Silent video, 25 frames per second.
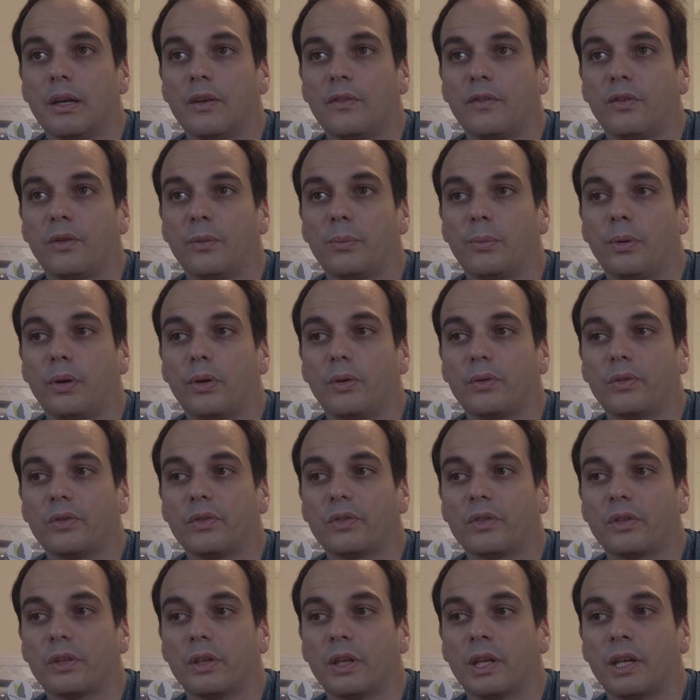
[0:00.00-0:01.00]
for
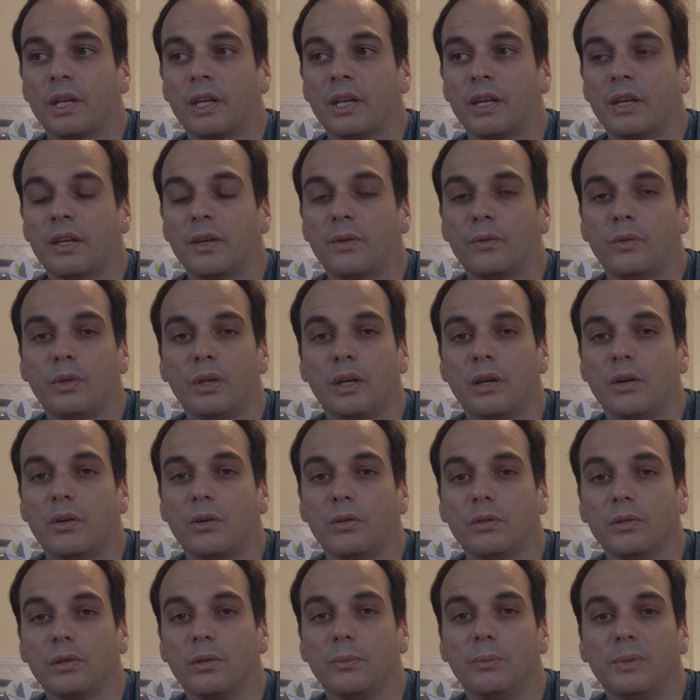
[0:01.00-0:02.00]
both. We are
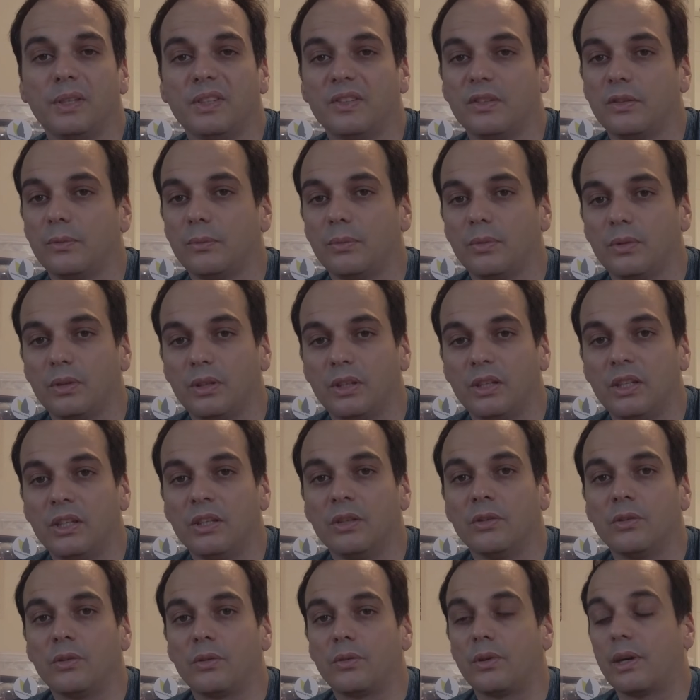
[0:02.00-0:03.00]
only missing
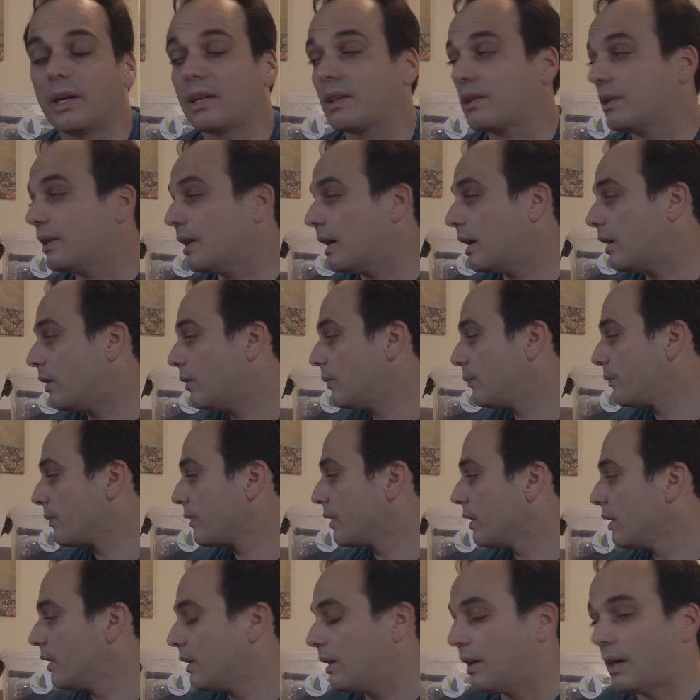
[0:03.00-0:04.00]
gear right now,
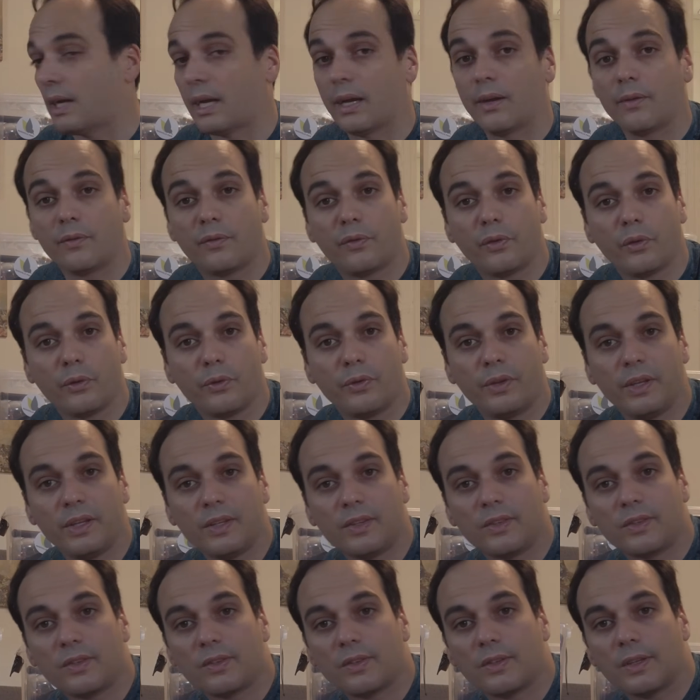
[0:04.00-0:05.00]
and for
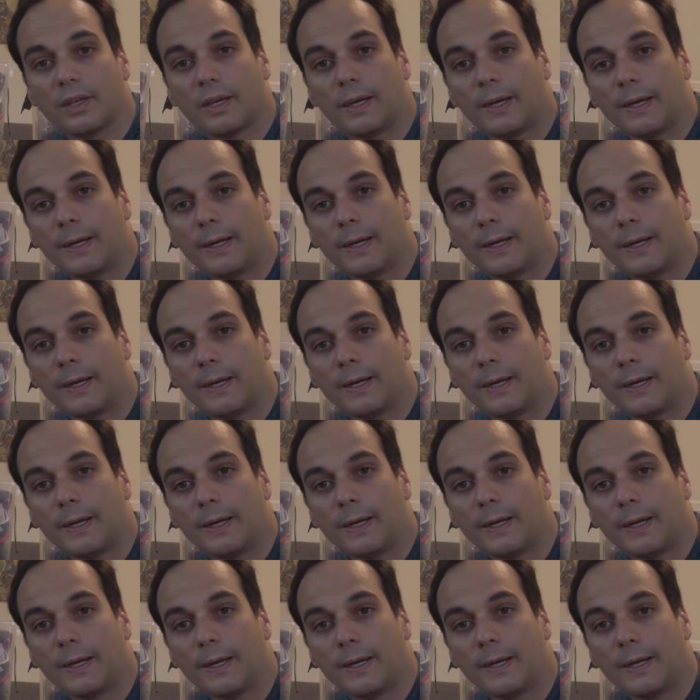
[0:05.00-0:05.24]
this